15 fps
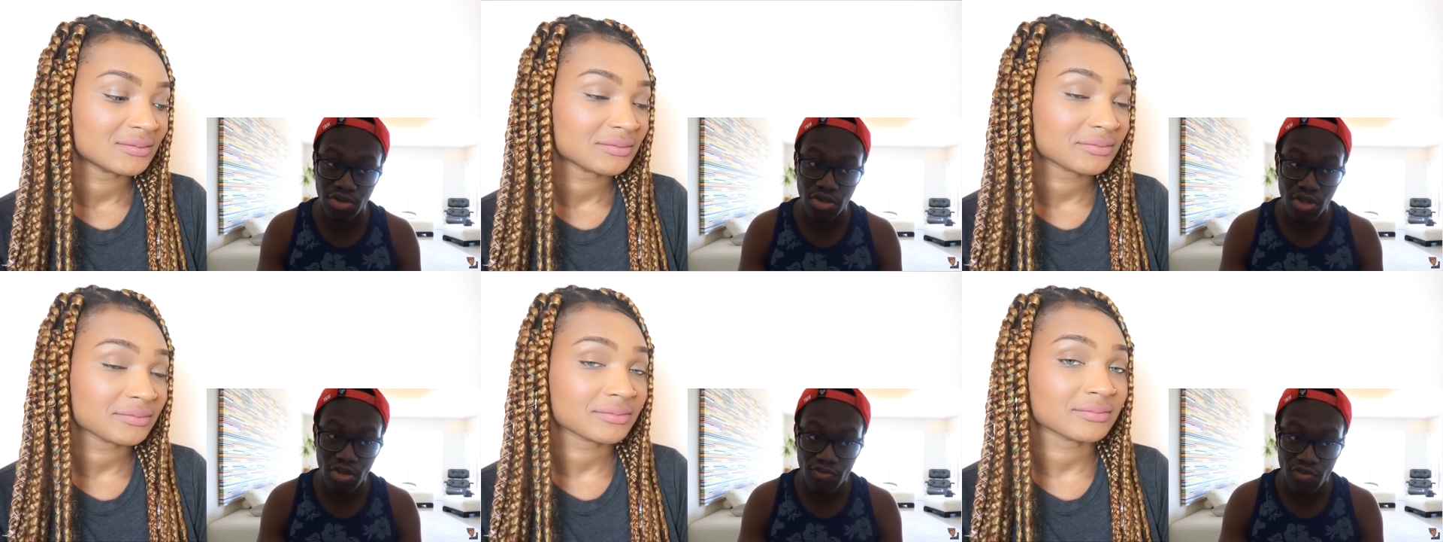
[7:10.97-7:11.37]

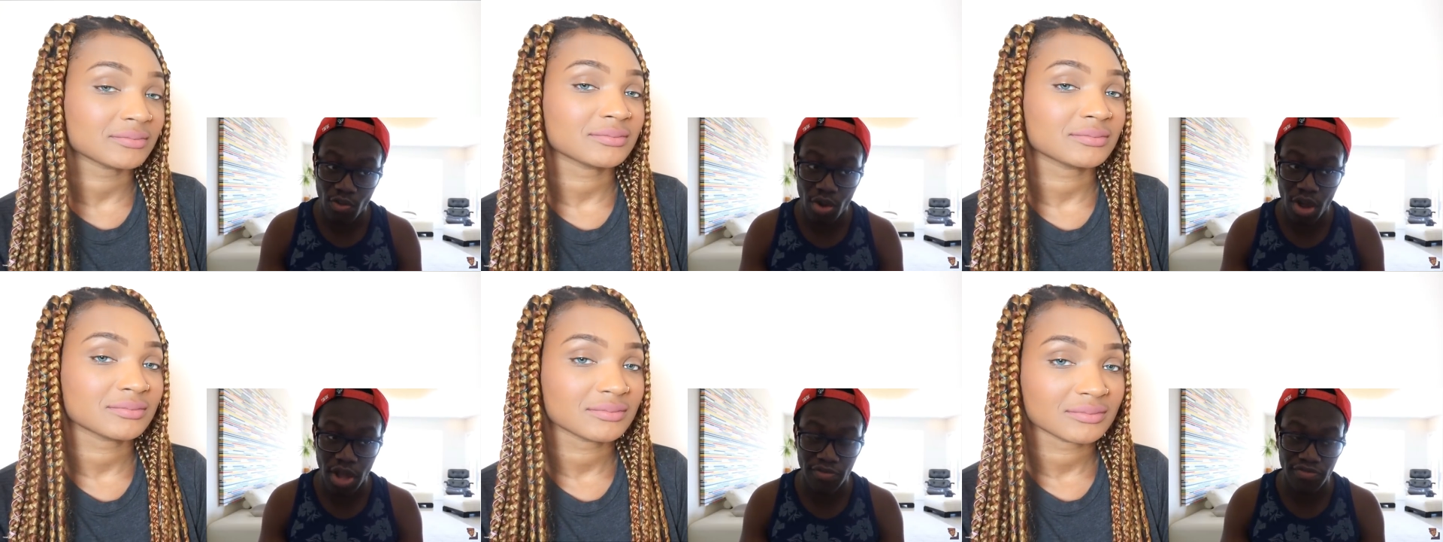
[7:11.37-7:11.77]
Speaker 1: mm.
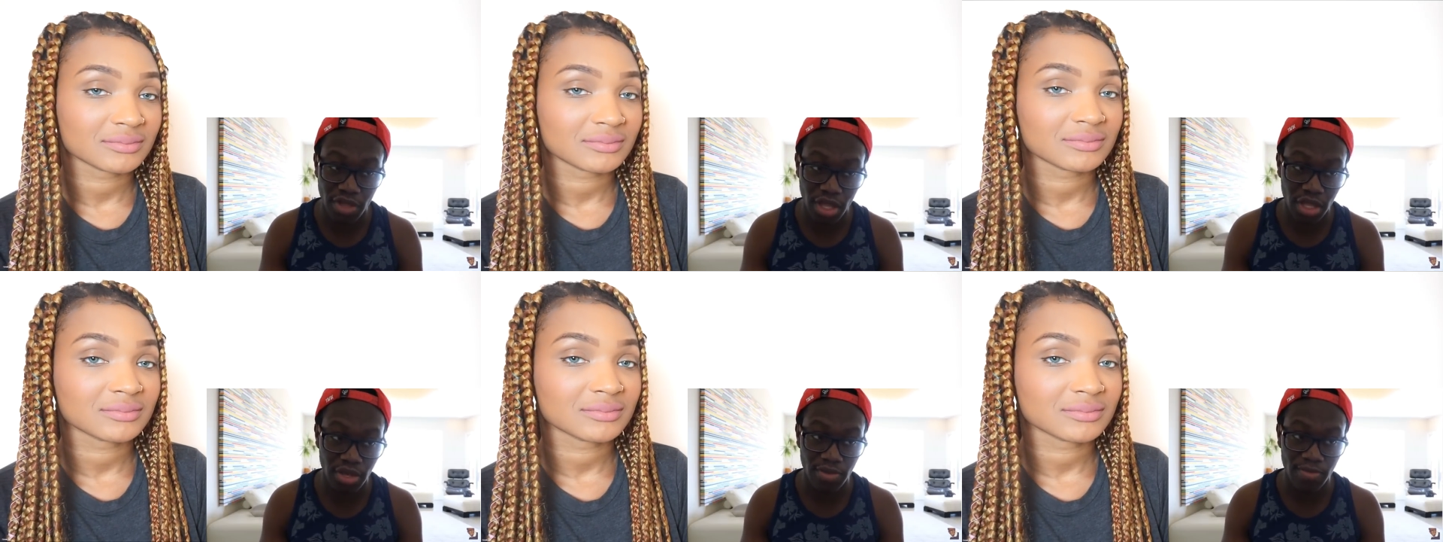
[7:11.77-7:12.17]
for hmm. what I've
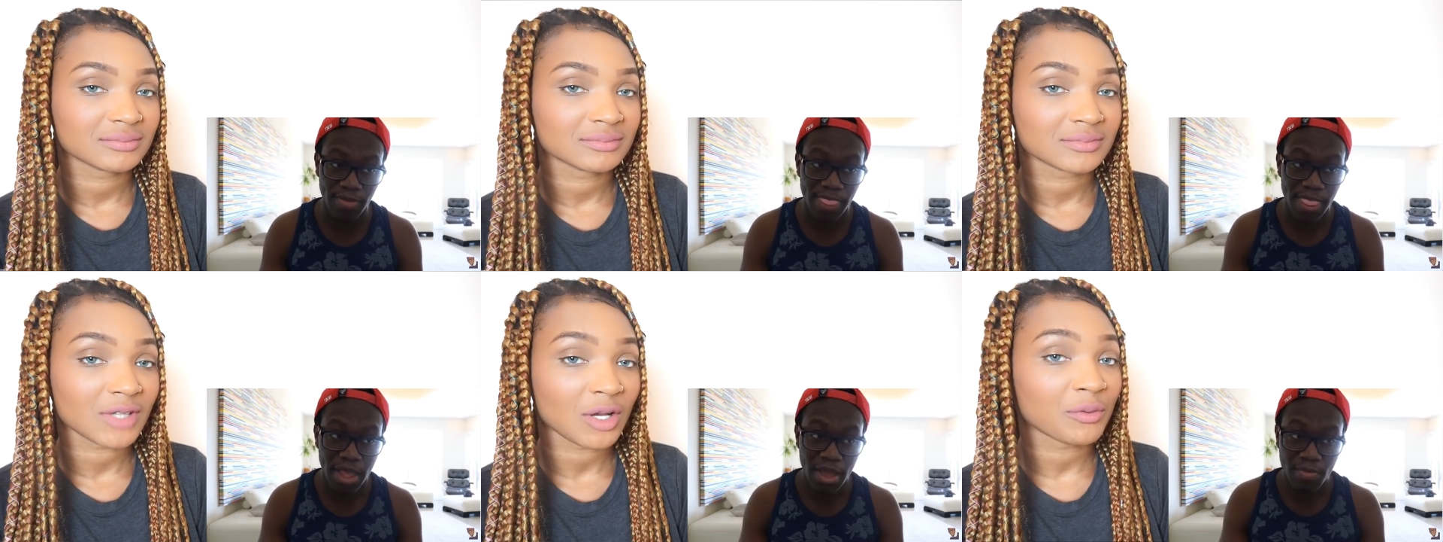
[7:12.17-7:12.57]
done.
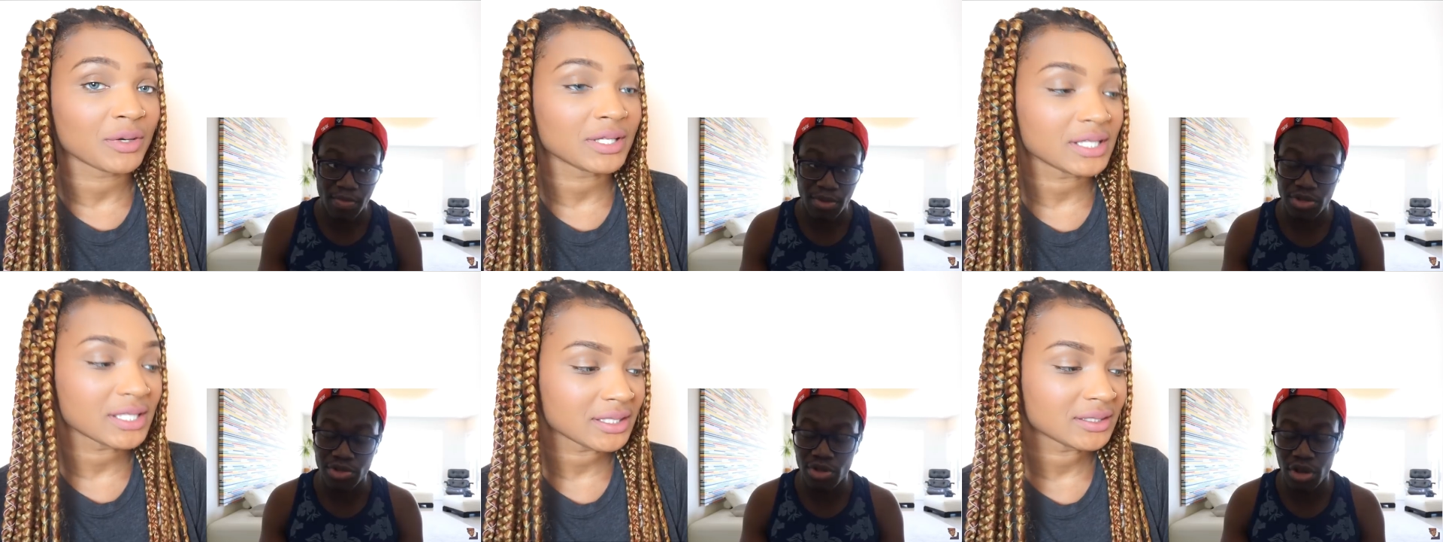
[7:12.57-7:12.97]
Oh really?